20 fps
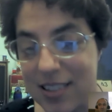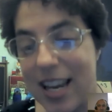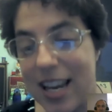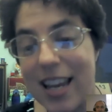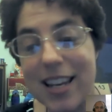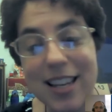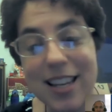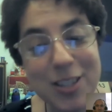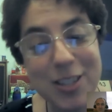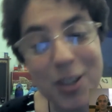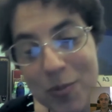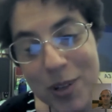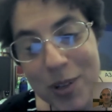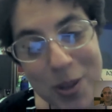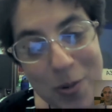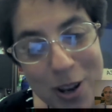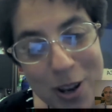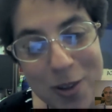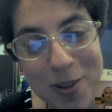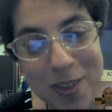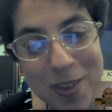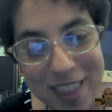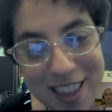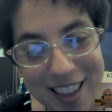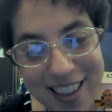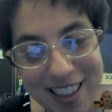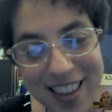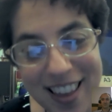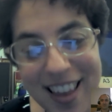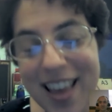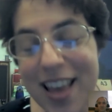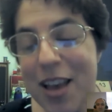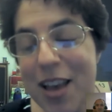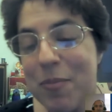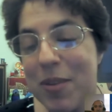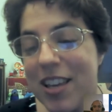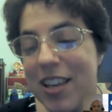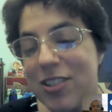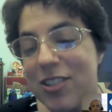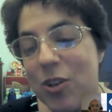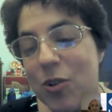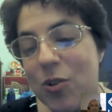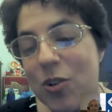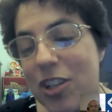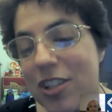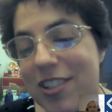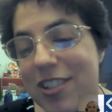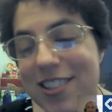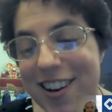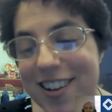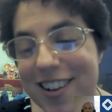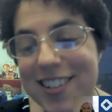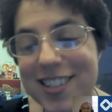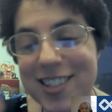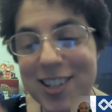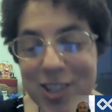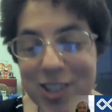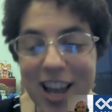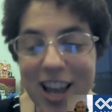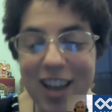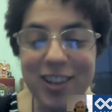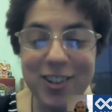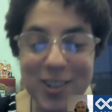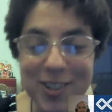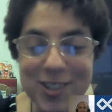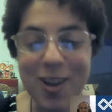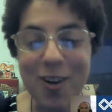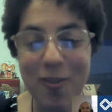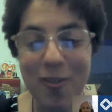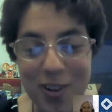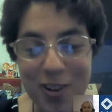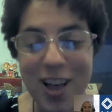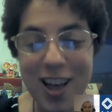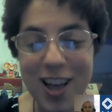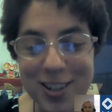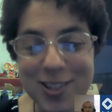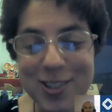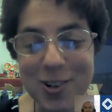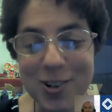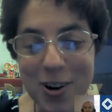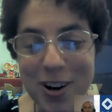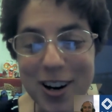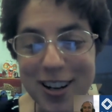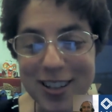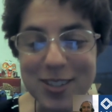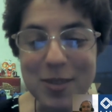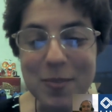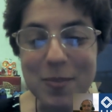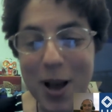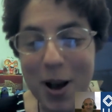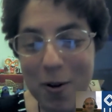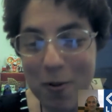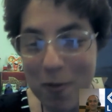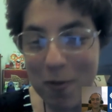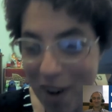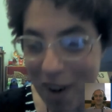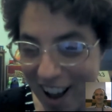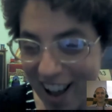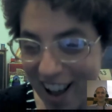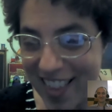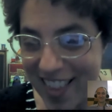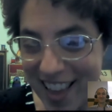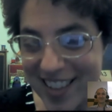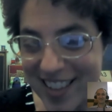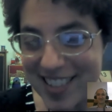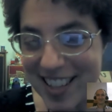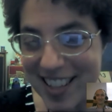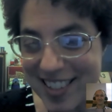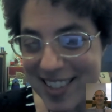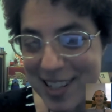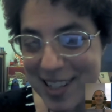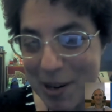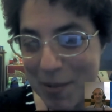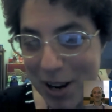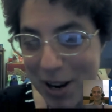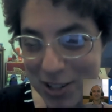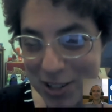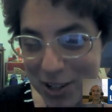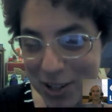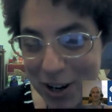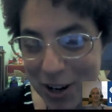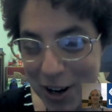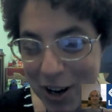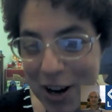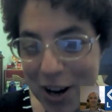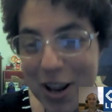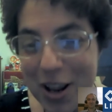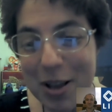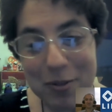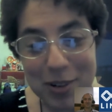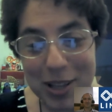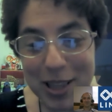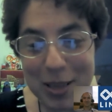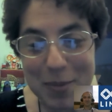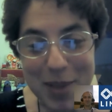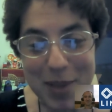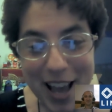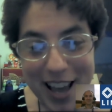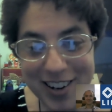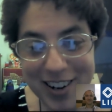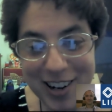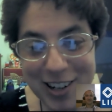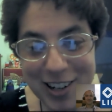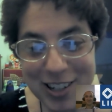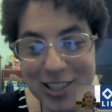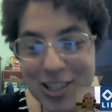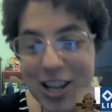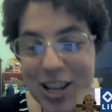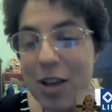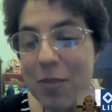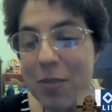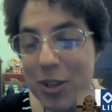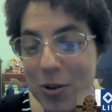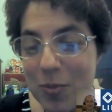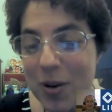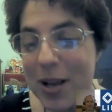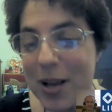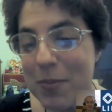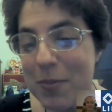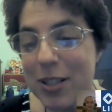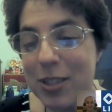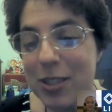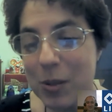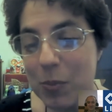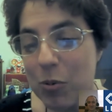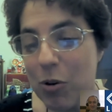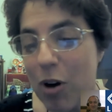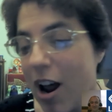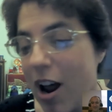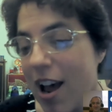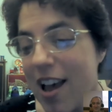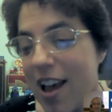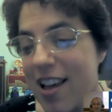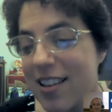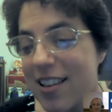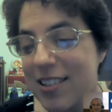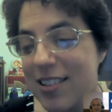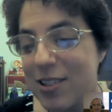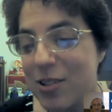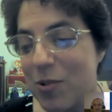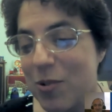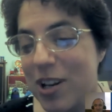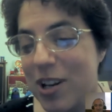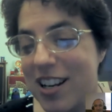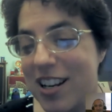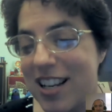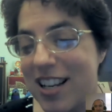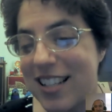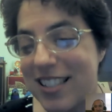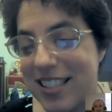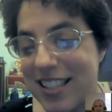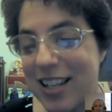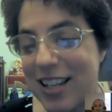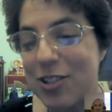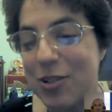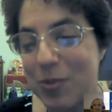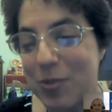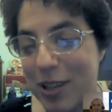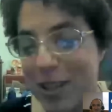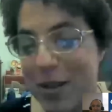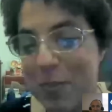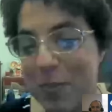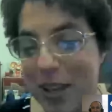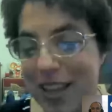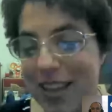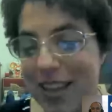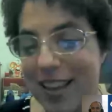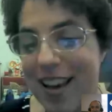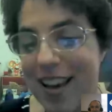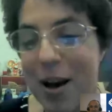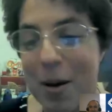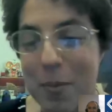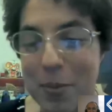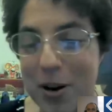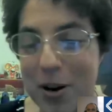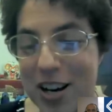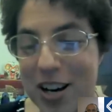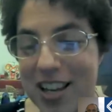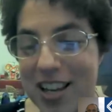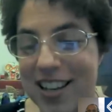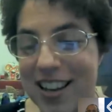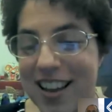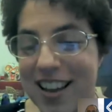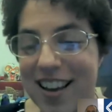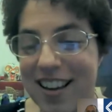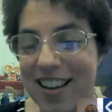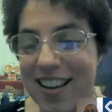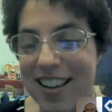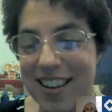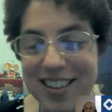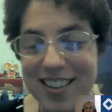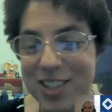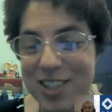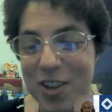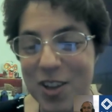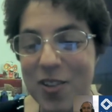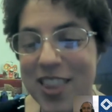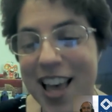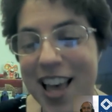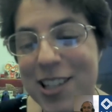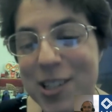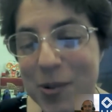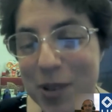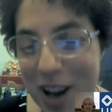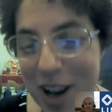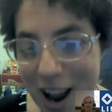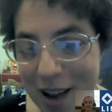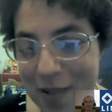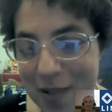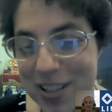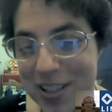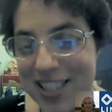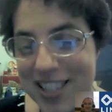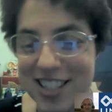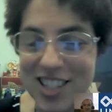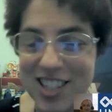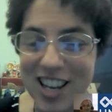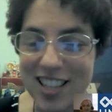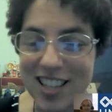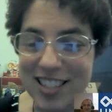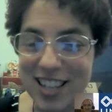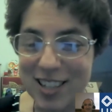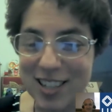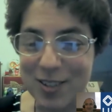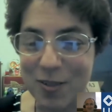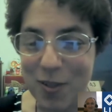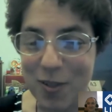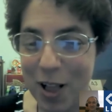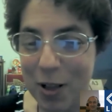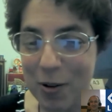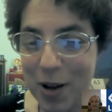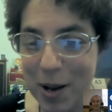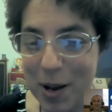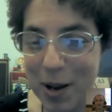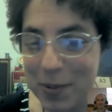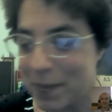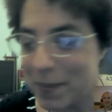And is it really what you think? Because you could start to tell yourself a lot of stories about why that density measure really matters, but you might be surprised what it is that it's really picking up on. So that's what I would suggest as a follow-up.